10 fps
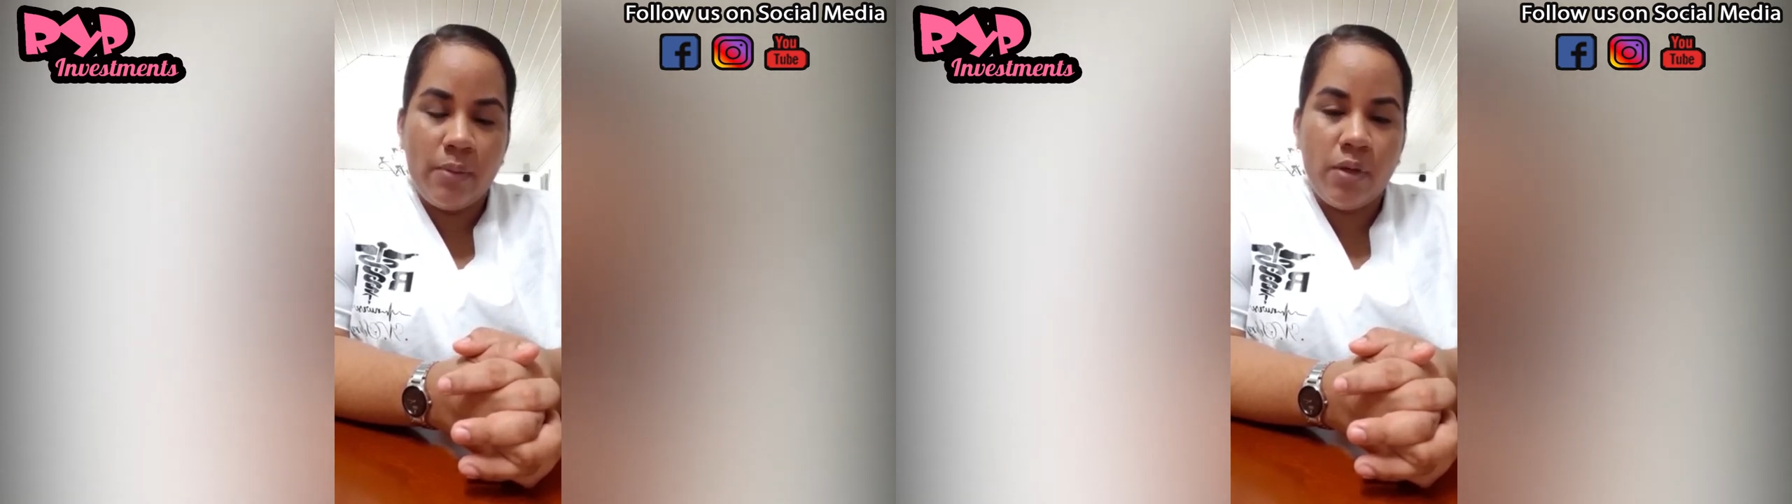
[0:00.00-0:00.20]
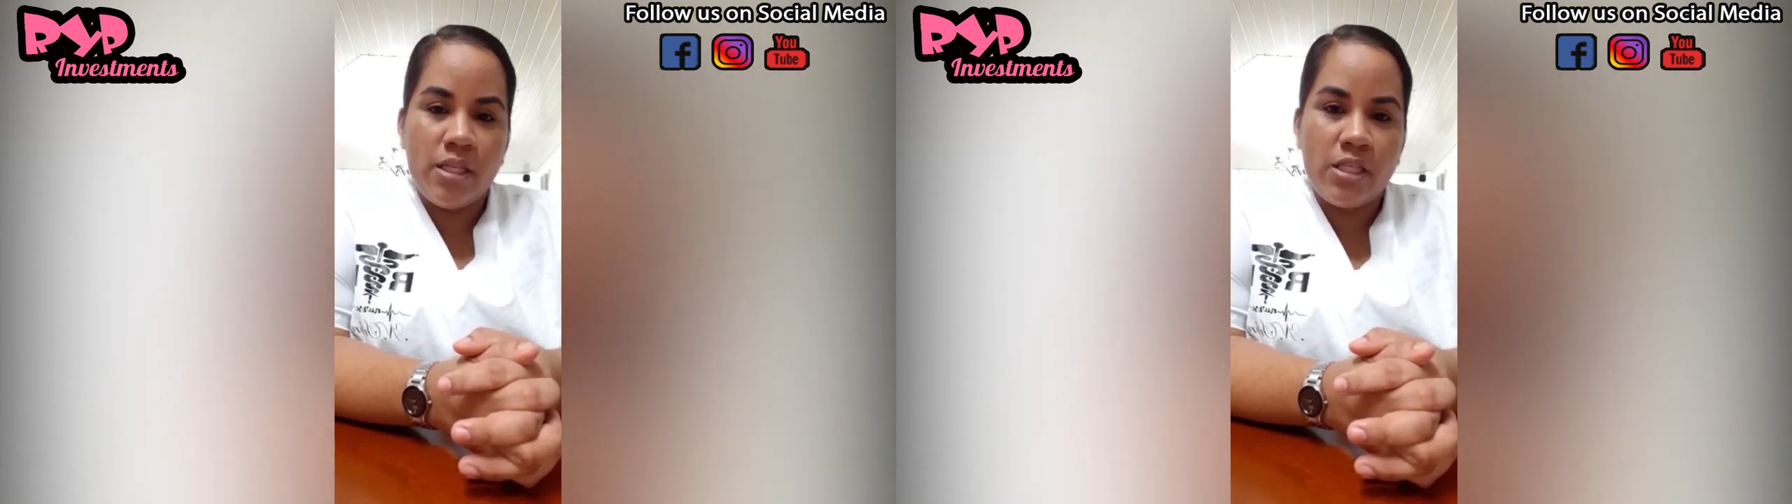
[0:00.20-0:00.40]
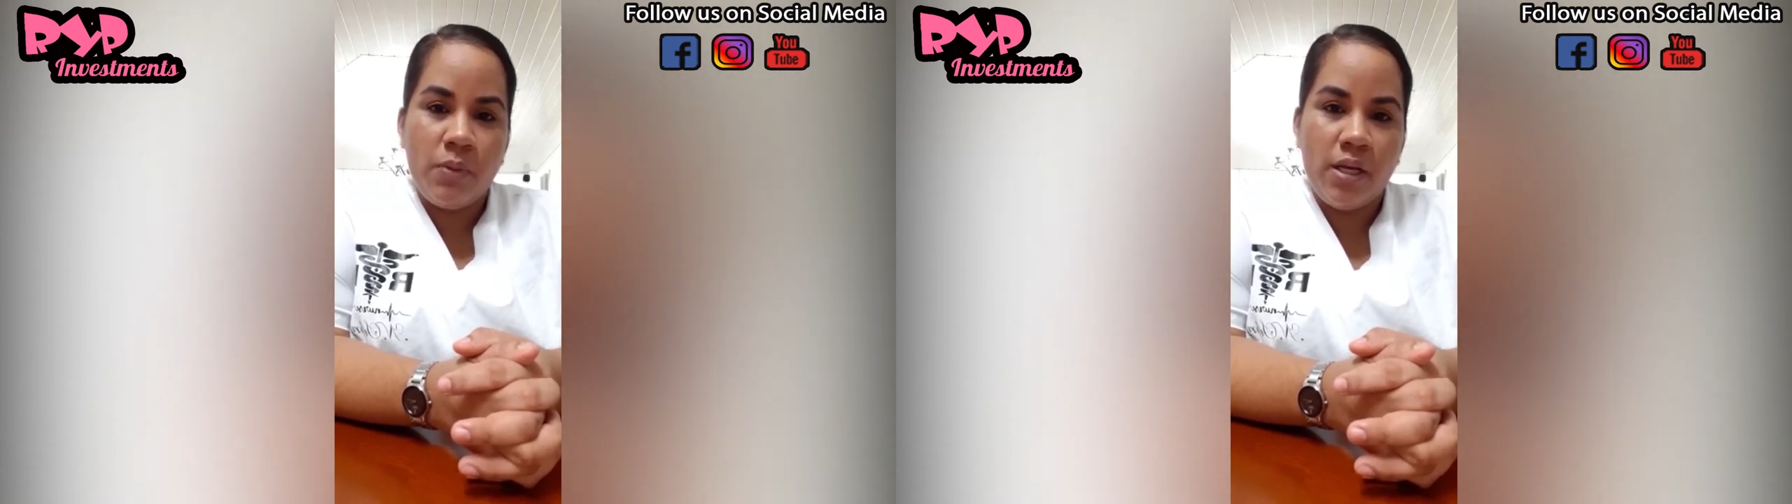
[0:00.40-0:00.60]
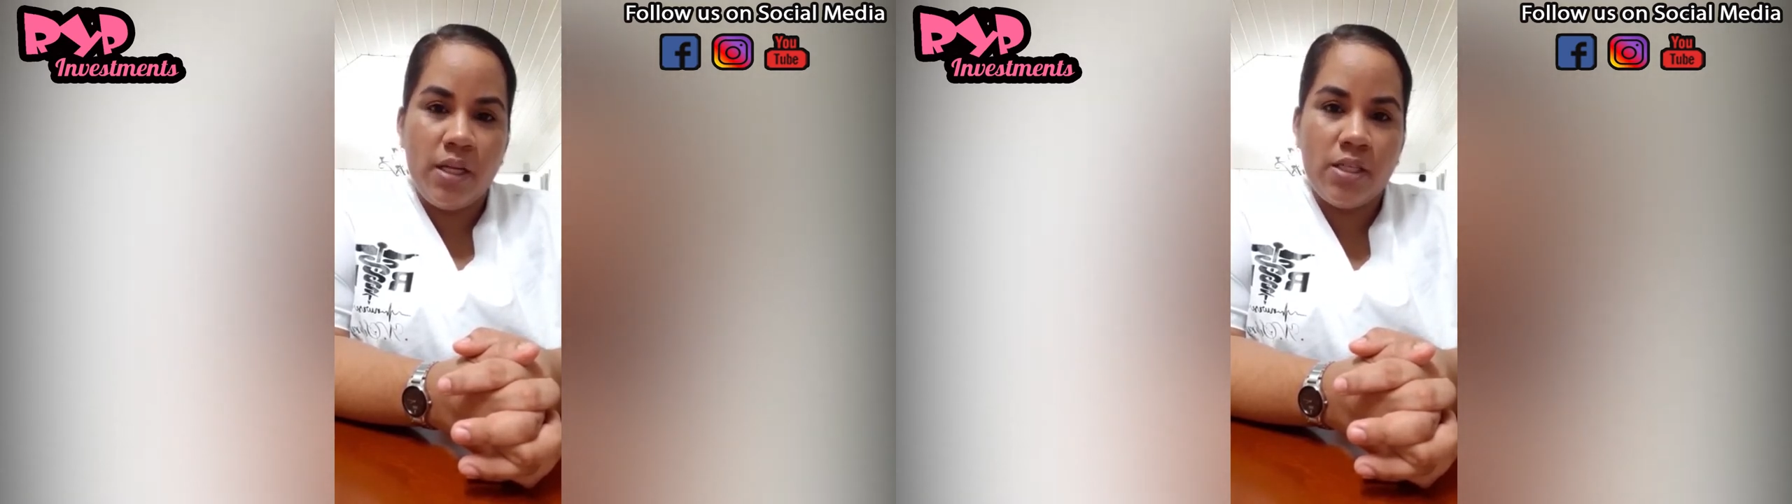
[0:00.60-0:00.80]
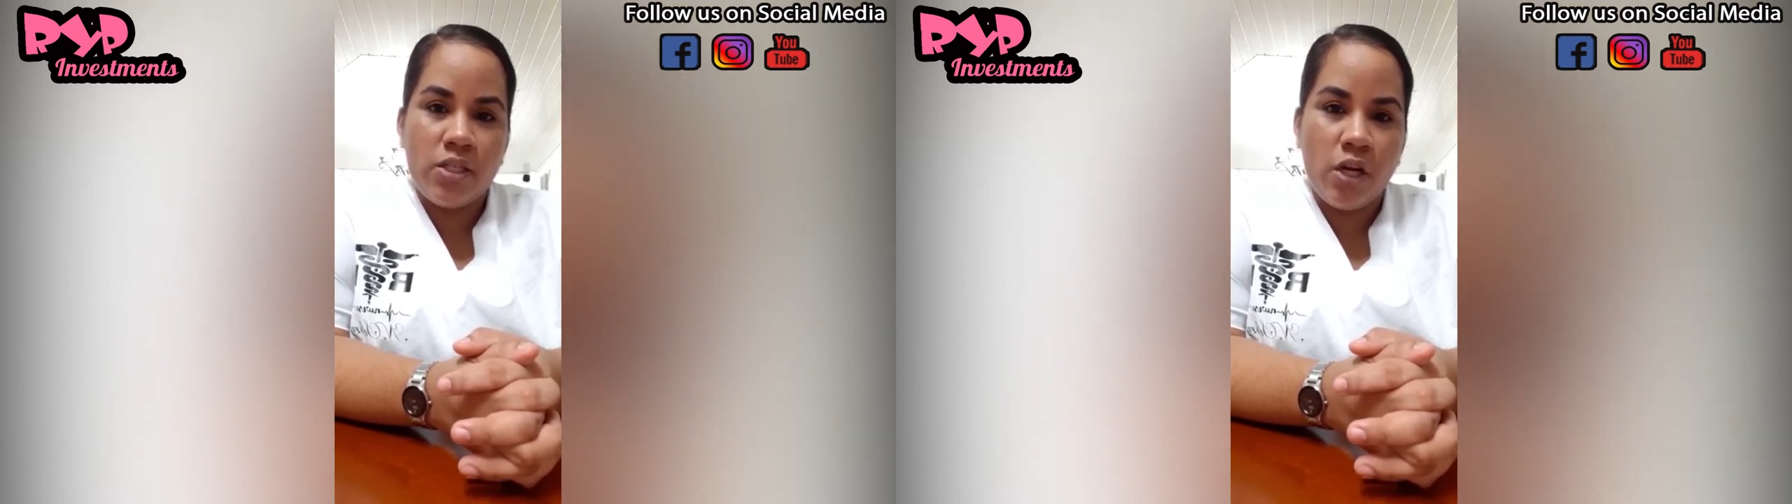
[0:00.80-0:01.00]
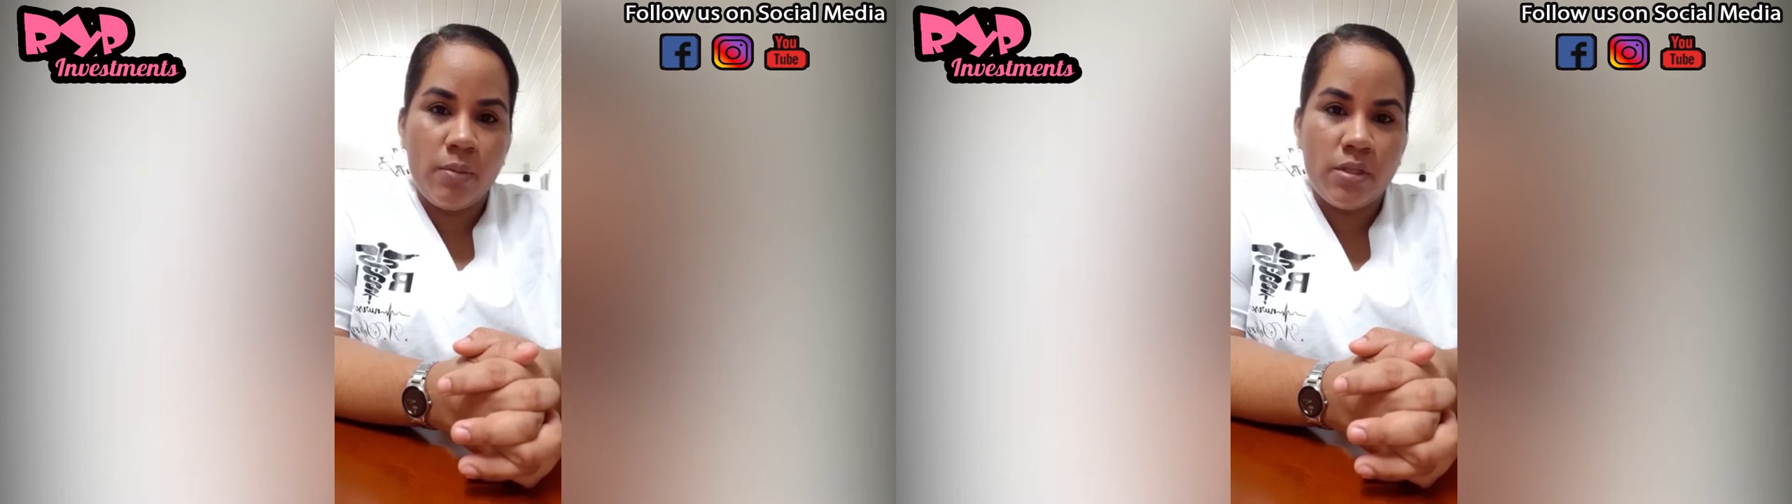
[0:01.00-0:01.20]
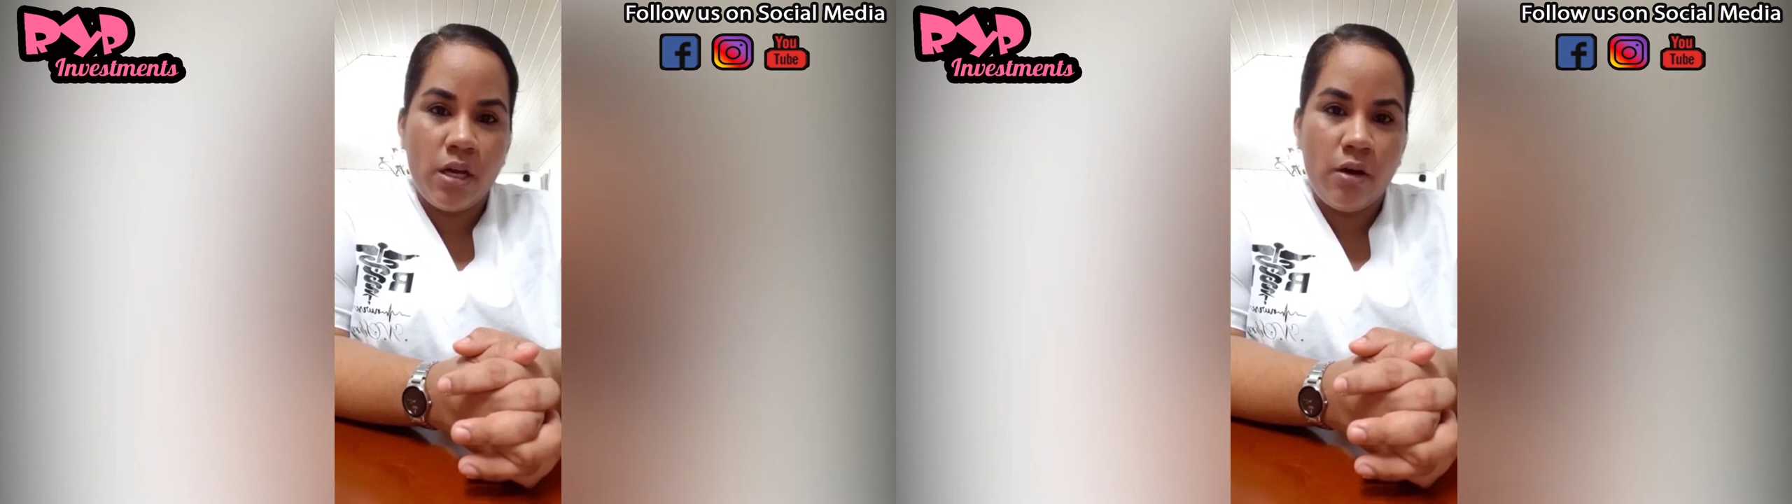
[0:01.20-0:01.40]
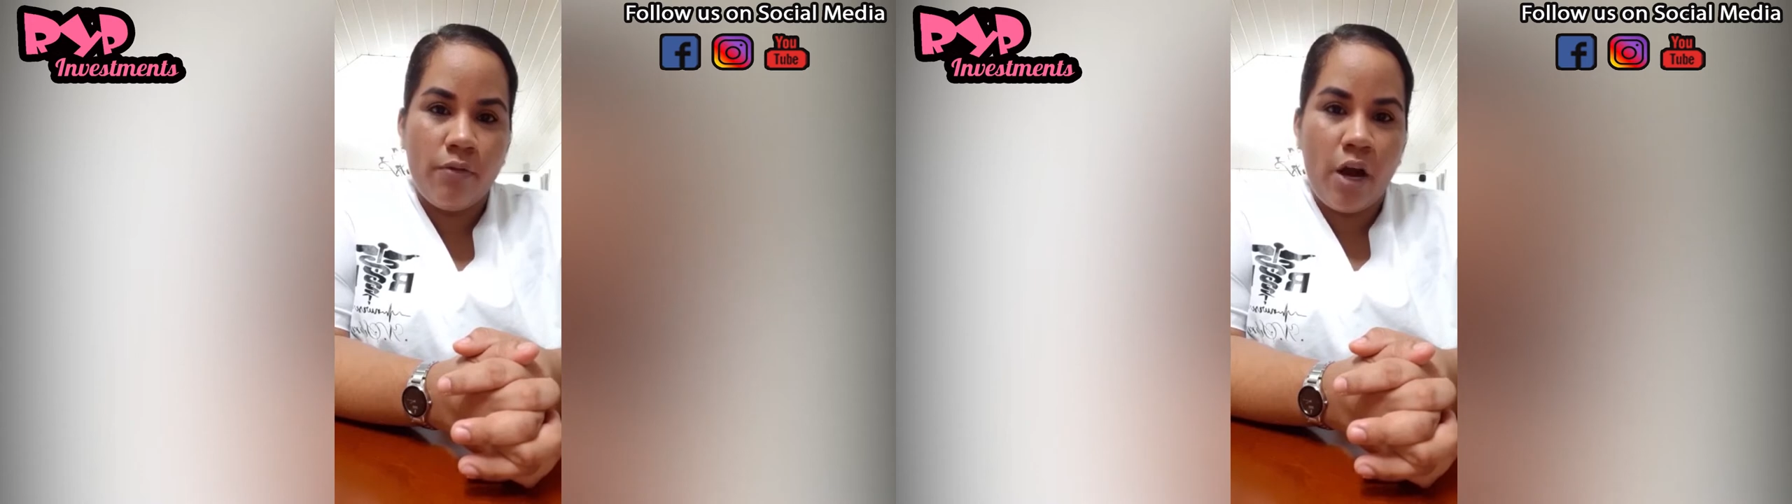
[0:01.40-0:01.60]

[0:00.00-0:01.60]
I'm not speaking in terms of